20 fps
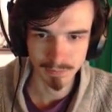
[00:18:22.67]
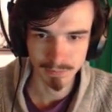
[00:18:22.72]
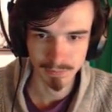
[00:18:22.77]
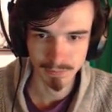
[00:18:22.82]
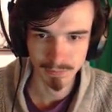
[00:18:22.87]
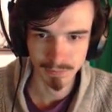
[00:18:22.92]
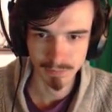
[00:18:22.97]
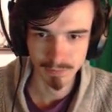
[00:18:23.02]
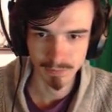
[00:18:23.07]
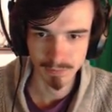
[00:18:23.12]

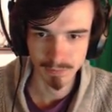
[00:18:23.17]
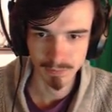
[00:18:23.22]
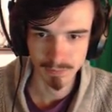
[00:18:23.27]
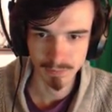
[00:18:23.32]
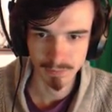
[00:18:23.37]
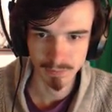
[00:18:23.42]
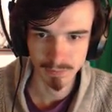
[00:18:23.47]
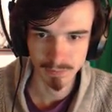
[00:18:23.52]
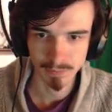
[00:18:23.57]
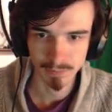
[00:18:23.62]

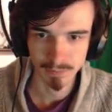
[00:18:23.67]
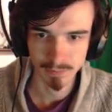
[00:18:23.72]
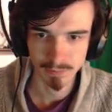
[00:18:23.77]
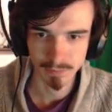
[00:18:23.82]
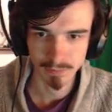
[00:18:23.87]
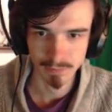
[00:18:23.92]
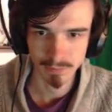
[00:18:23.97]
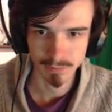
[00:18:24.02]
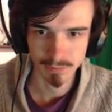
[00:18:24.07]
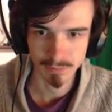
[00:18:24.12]

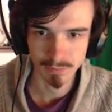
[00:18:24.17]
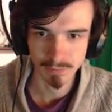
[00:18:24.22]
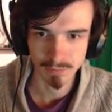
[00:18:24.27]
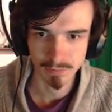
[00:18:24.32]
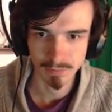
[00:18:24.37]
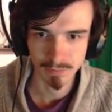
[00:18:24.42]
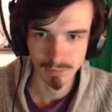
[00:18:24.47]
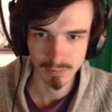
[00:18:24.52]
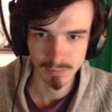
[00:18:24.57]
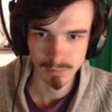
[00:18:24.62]

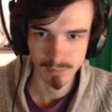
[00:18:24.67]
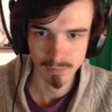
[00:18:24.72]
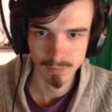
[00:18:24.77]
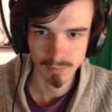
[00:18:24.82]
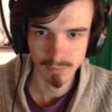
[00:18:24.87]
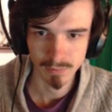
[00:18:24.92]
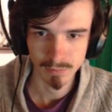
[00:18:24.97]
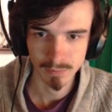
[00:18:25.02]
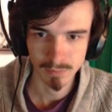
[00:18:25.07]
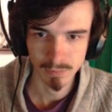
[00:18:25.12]

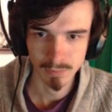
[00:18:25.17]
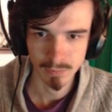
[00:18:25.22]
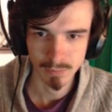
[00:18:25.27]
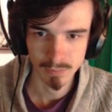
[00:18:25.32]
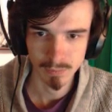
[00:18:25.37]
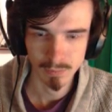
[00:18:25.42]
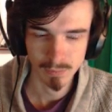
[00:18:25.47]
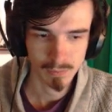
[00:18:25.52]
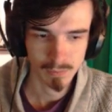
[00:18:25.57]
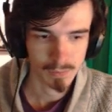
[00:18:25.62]

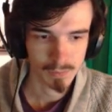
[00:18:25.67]
(no one is talking)